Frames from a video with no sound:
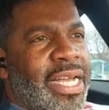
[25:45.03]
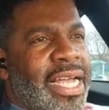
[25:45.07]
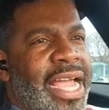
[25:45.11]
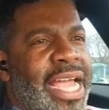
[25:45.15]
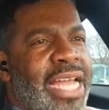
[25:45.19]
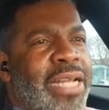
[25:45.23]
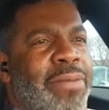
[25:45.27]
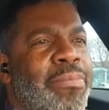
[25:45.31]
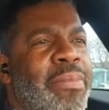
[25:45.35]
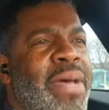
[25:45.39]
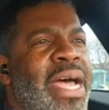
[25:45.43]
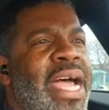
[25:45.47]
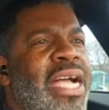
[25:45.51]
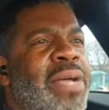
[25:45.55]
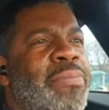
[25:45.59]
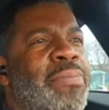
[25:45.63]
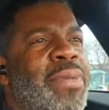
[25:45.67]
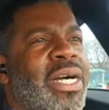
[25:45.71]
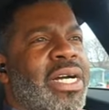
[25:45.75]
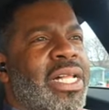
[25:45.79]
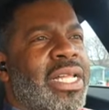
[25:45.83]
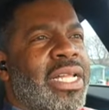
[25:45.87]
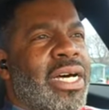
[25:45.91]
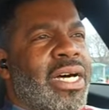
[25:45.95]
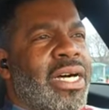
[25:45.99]
and Mac
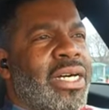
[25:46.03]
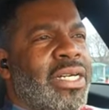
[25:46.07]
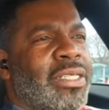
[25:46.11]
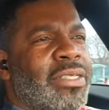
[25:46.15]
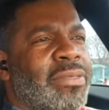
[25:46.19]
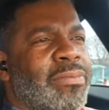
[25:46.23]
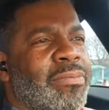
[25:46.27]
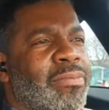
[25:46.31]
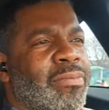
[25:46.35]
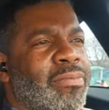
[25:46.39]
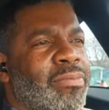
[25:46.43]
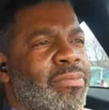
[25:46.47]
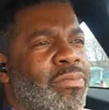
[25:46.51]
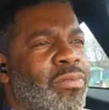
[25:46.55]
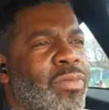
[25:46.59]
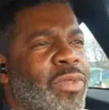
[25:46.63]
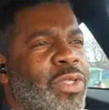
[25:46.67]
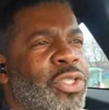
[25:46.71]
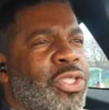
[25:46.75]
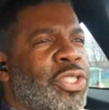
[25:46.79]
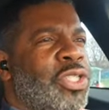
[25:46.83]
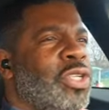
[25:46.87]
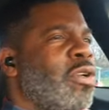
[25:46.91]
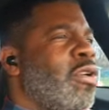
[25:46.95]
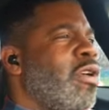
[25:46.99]
McClung
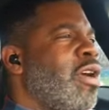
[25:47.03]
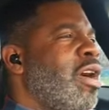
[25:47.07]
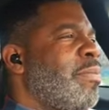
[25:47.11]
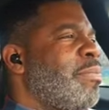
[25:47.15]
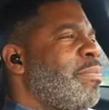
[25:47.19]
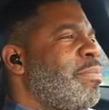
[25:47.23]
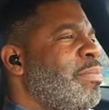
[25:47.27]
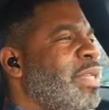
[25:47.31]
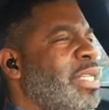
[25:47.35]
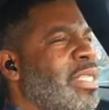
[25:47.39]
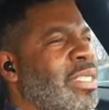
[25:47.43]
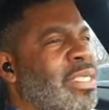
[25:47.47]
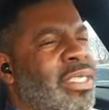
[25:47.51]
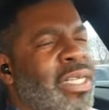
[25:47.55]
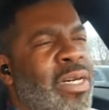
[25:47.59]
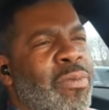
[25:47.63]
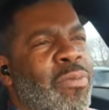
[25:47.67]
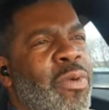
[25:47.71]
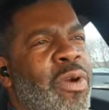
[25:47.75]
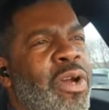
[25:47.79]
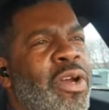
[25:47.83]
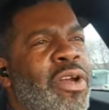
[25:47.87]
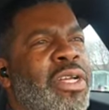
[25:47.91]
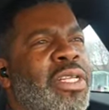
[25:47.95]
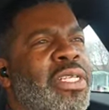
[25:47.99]
show up
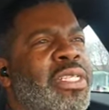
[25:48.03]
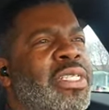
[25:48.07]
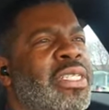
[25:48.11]
somewhere in